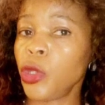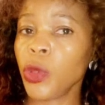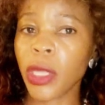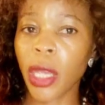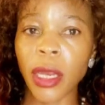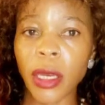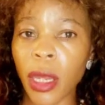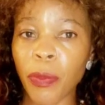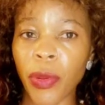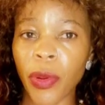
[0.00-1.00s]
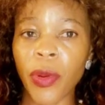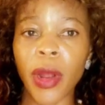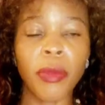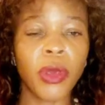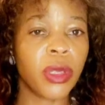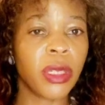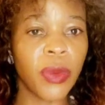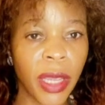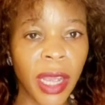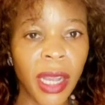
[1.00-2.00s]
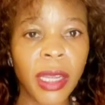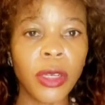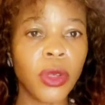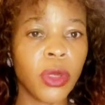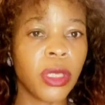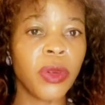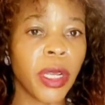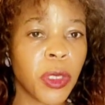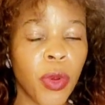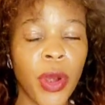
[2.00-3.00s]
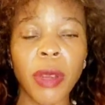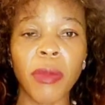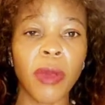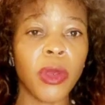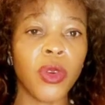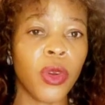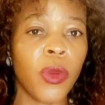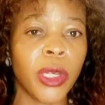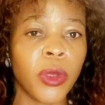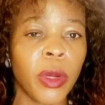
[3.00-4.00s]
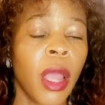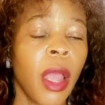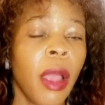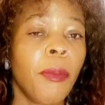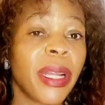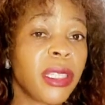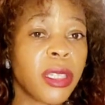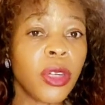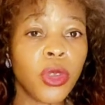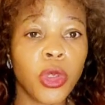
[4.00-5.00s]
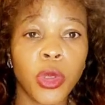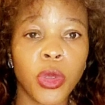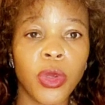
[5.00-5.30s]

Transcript: choose a program. You're still a young kid. You're still exploring. Maybe you don't know what you want. But still, you should